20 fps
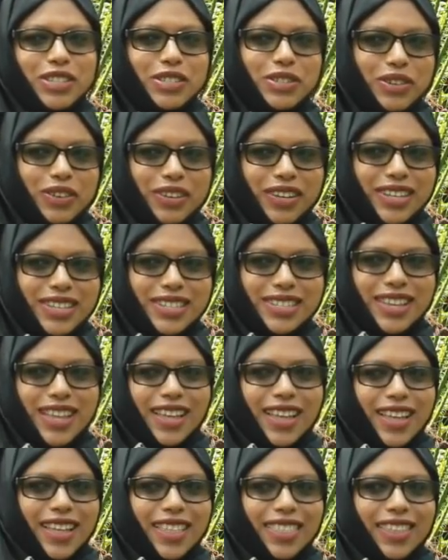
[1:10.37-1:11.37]
stories
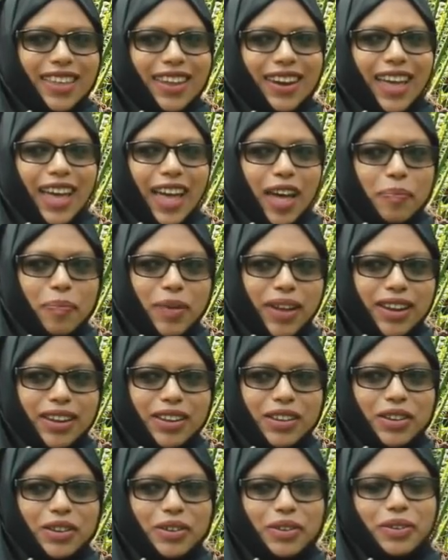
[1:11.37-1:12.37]
that
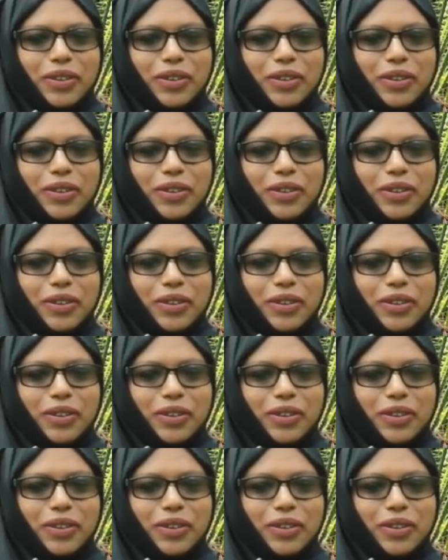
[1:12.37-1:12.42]
happen,